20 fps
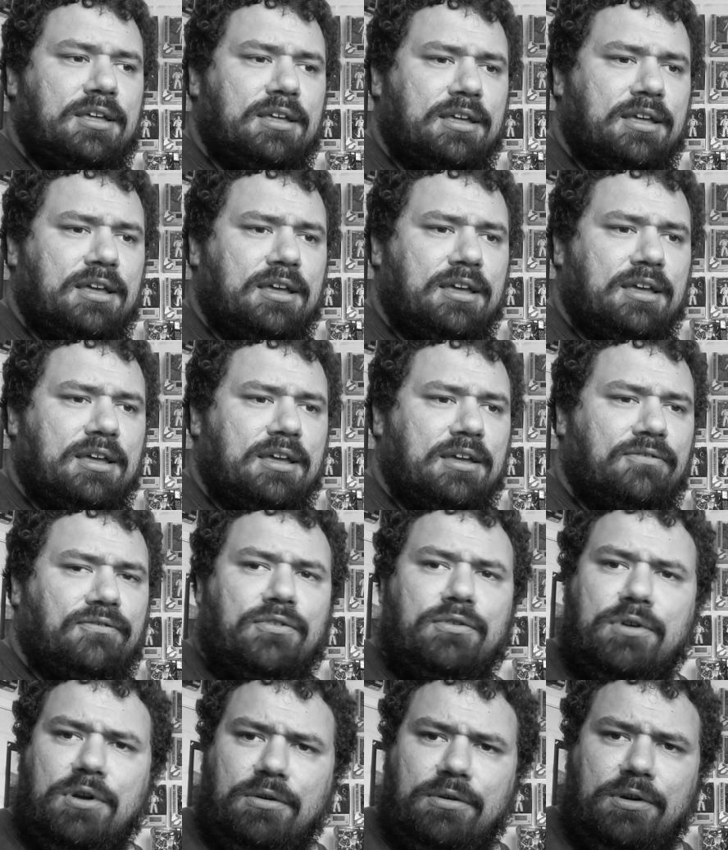if
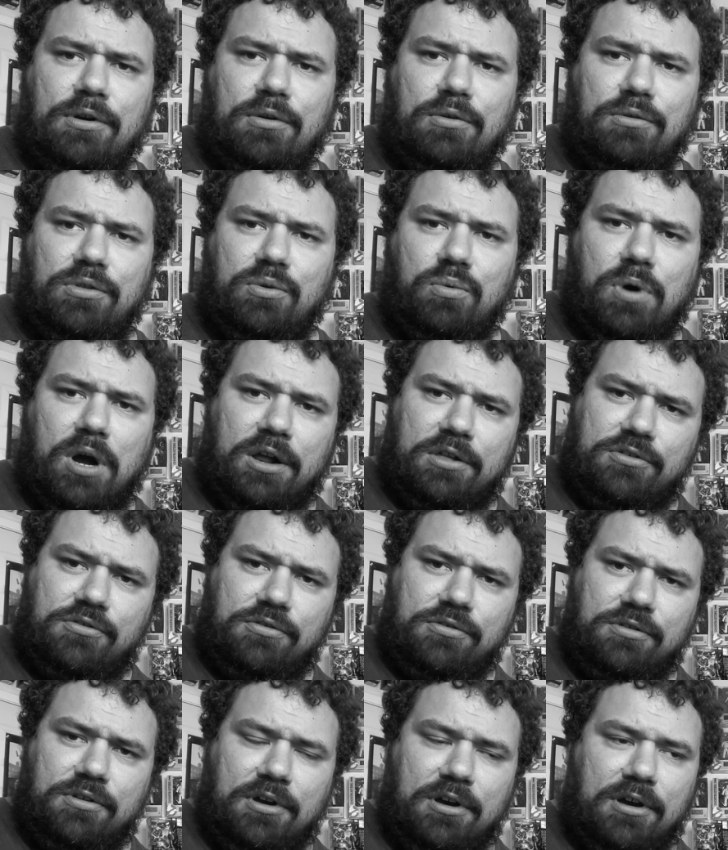you don't know who the
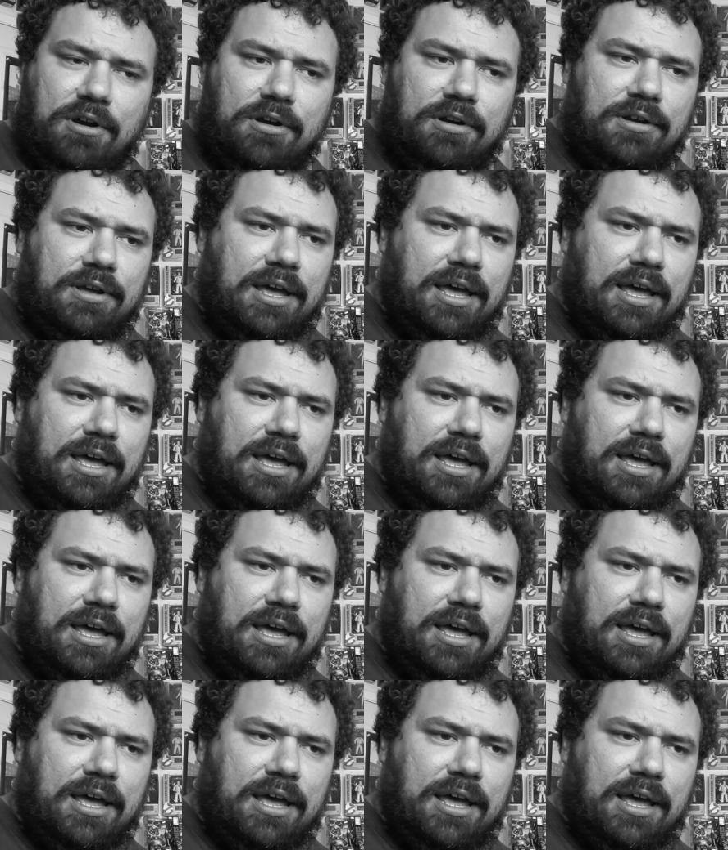Watchers are,